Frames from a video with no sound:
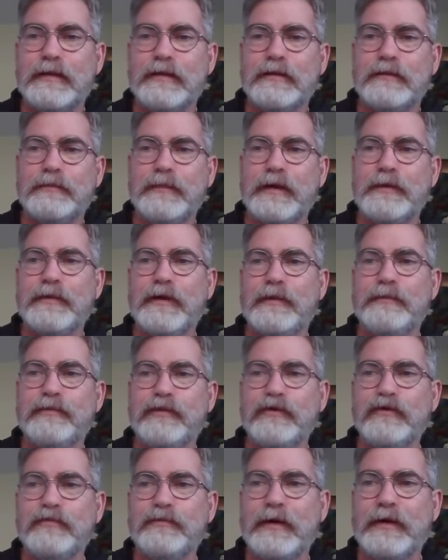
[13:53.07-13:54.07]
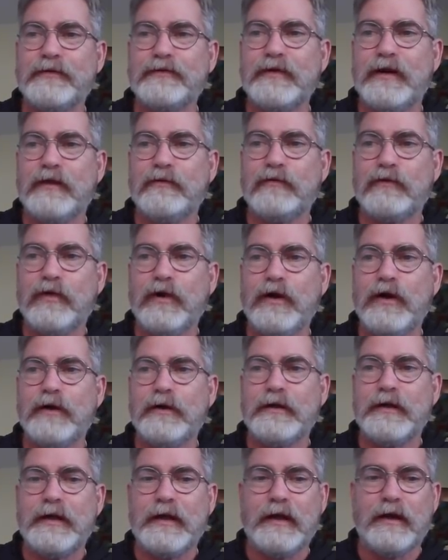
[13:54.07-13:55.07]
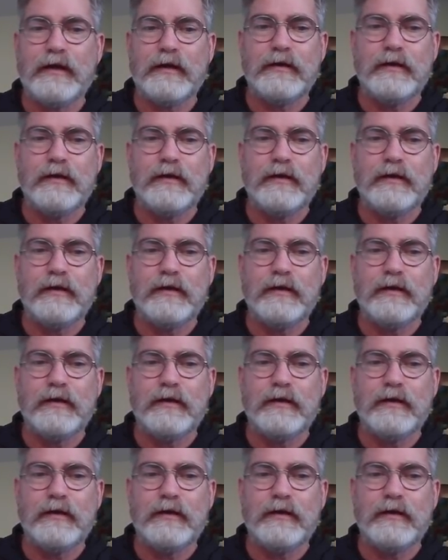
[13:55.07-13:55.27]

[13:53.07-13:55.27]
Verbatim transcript: Maybe I'll prove myself wrong here,